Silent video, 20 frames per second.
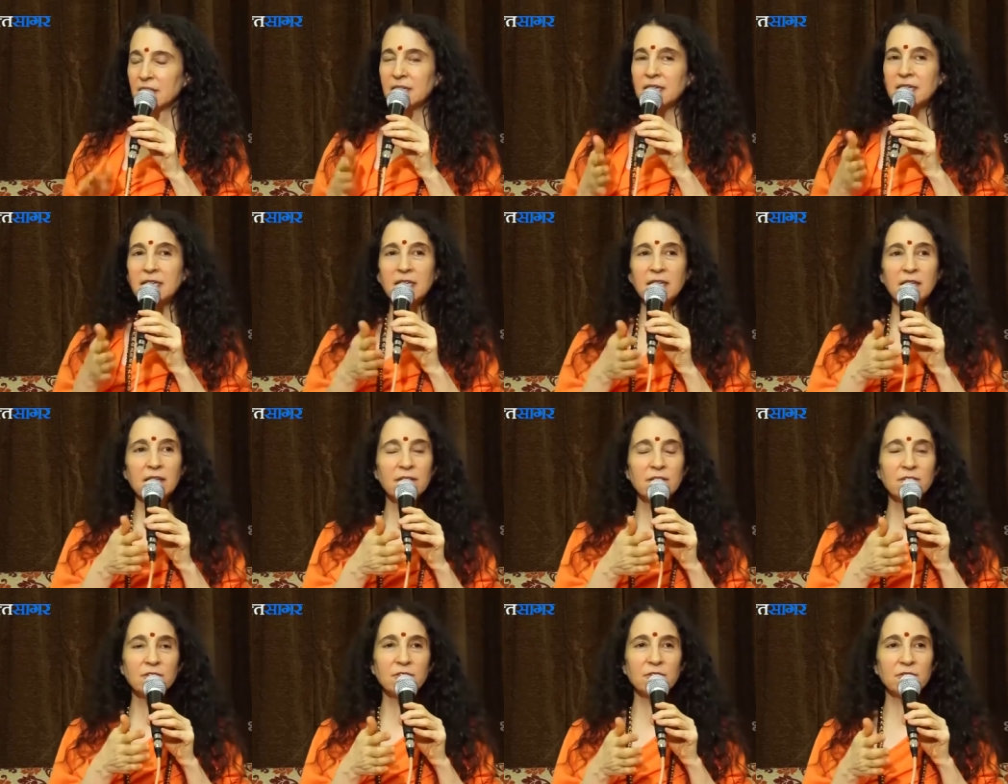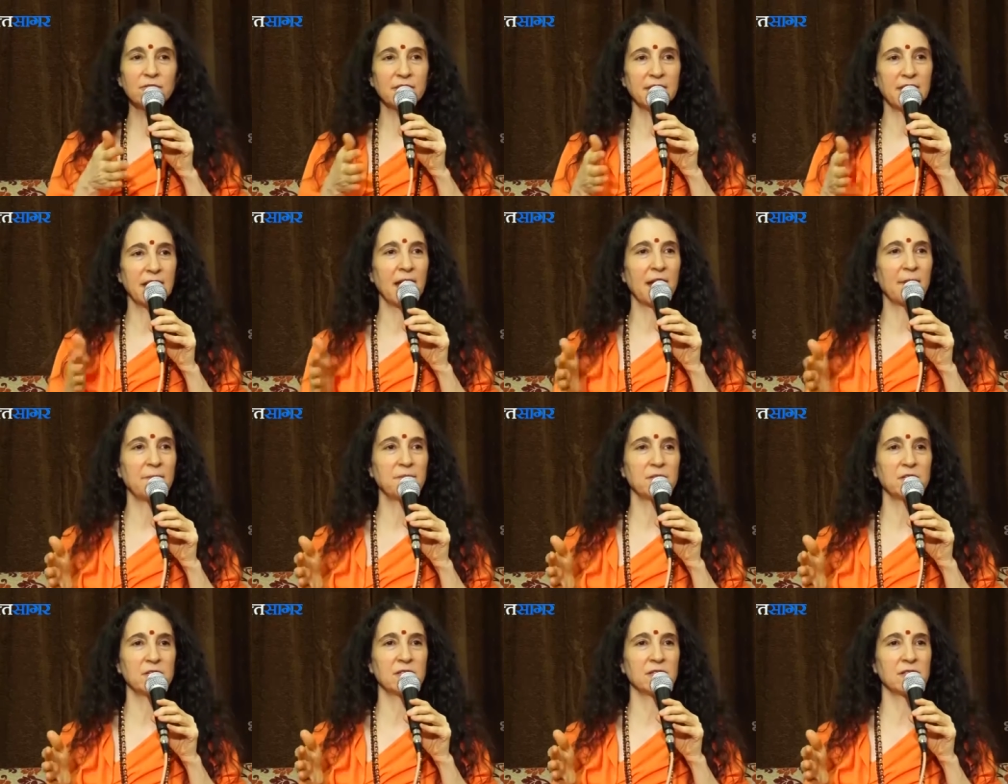Neither of the
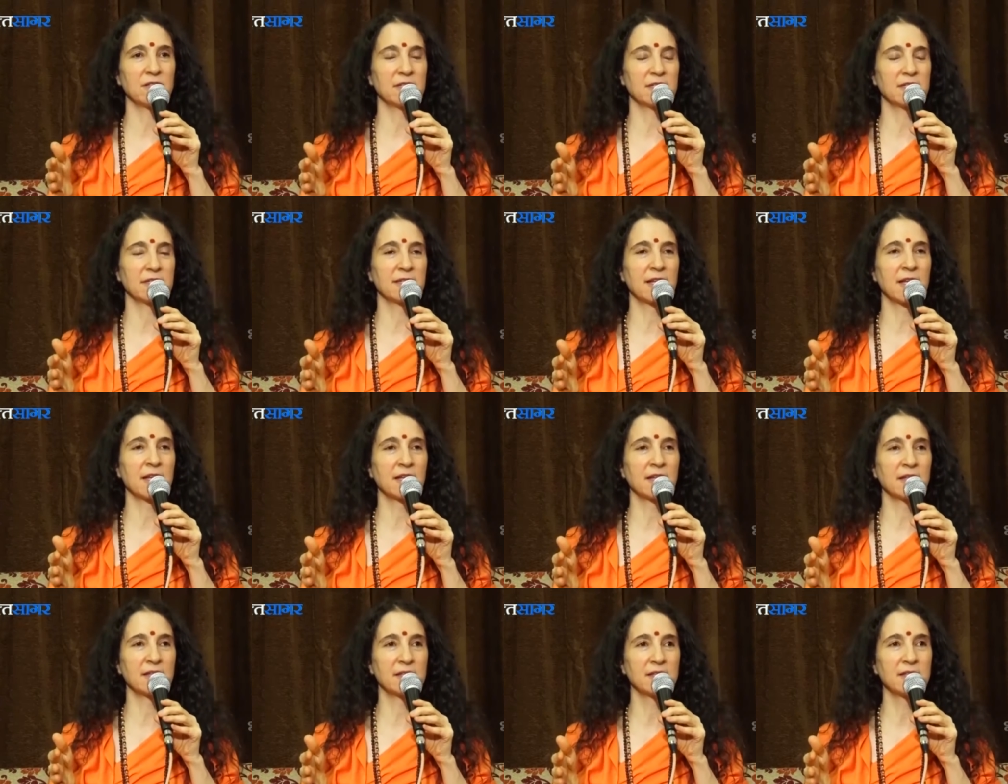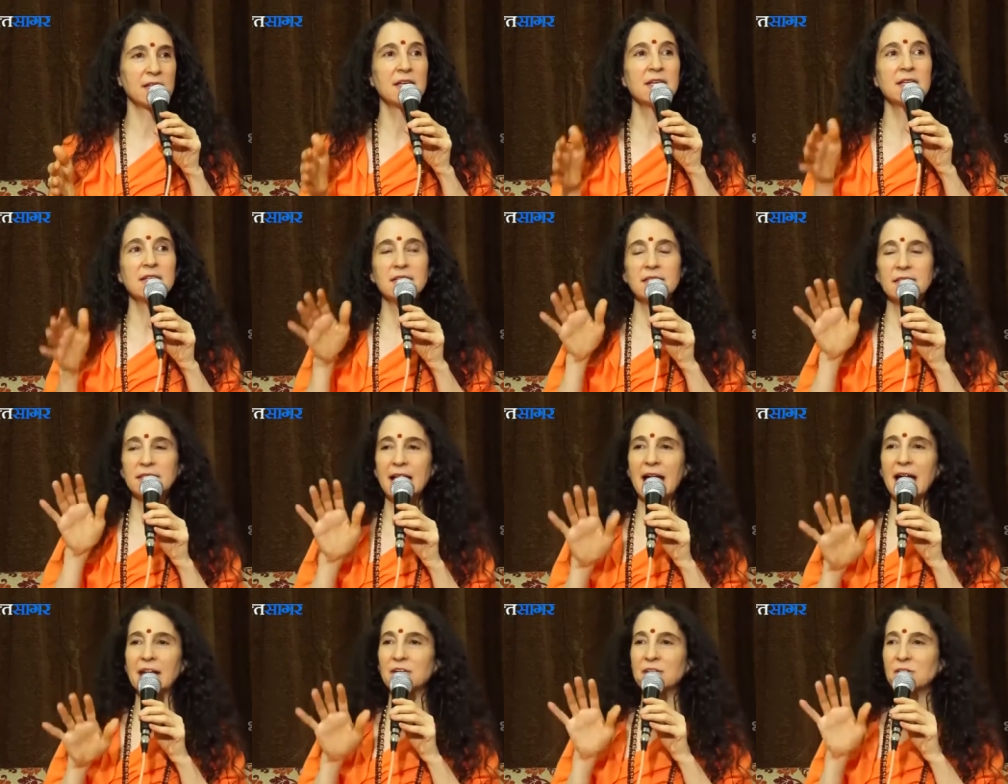options says
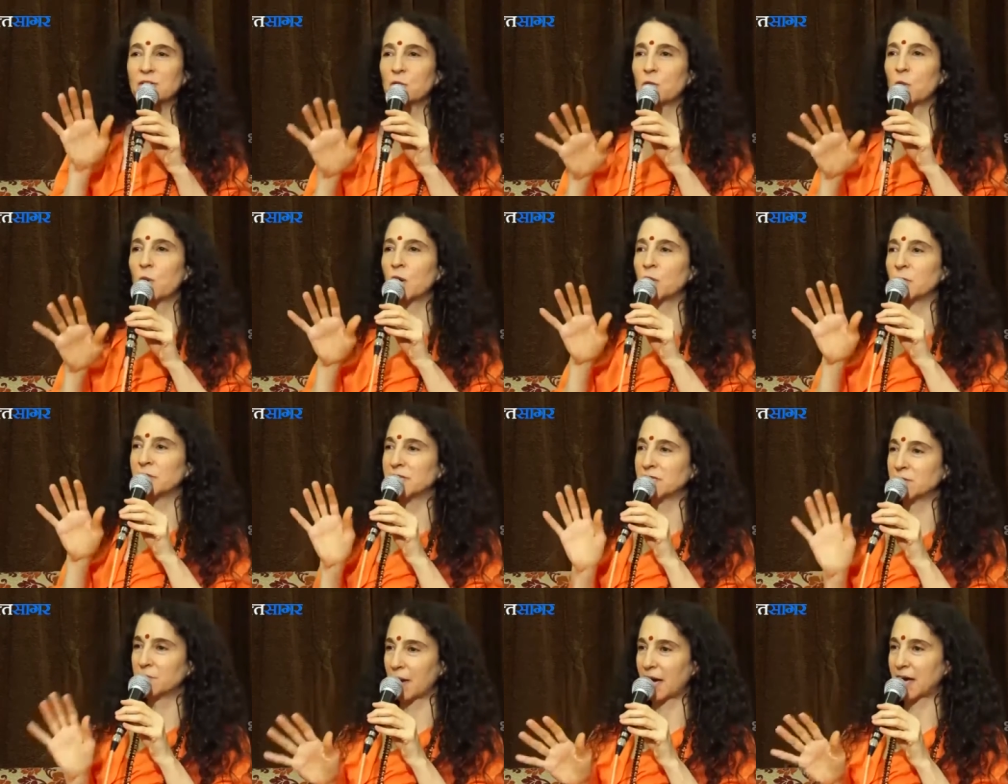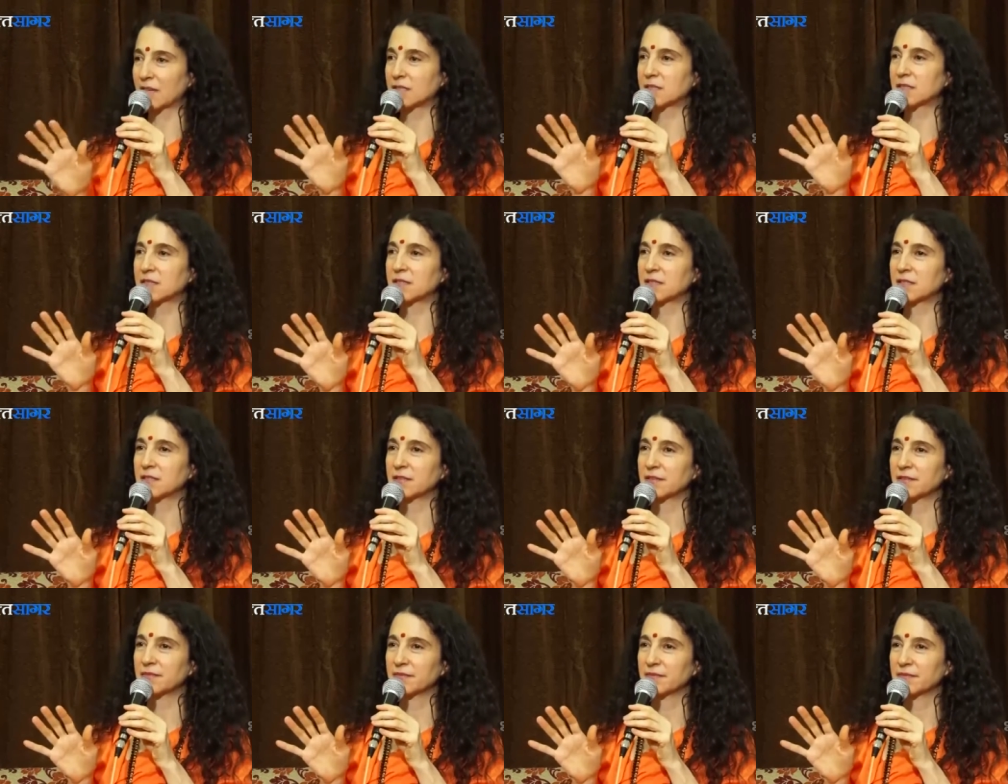status quo is best.